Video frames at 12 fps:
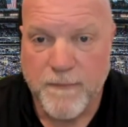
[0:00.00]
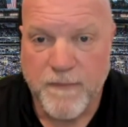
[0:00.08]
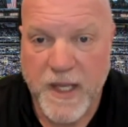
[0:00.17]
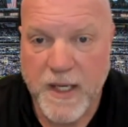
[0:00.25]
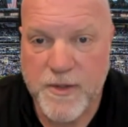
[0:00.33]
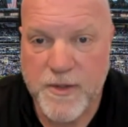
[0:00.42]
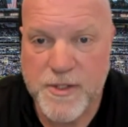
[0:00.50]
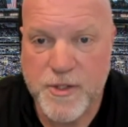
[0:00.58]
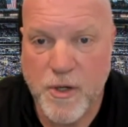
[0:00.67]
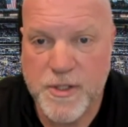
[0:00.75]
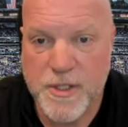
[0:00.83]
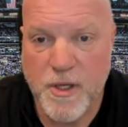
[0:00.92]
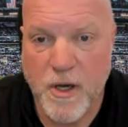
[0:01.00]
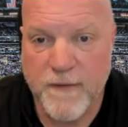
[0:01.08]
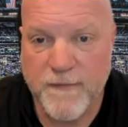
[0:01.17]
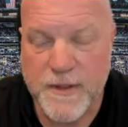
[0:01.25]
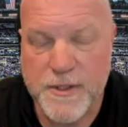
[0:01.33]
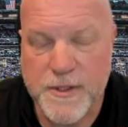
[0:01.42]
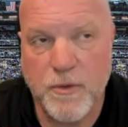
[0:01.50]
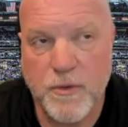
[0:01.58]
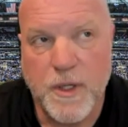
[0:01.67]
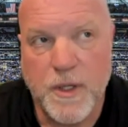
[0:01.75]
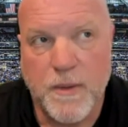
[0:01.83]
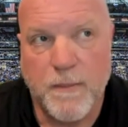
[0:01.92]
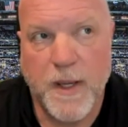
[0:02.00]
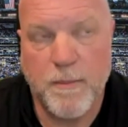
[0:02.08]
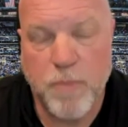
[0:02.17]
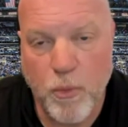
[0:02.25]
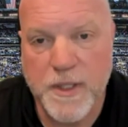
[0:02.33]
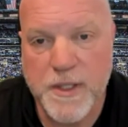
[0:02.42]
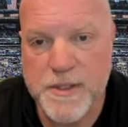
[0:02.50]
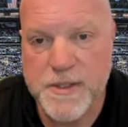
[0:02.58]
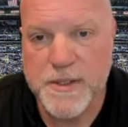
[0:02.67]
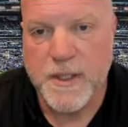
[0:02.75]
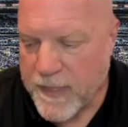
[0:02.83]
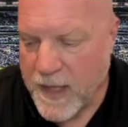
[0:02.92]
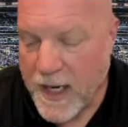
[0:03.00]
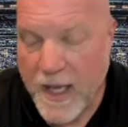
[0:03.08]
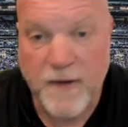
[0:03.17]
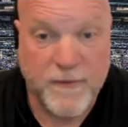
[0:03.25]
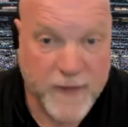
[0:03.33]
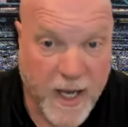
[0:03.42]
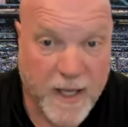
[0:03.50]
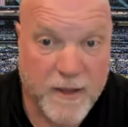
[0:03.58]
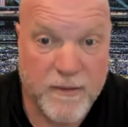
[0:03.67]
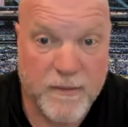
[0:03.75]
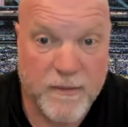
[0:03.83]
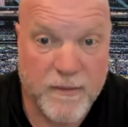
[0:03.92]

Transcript: and now he's in charge of the offense. So my point is that I had forgotten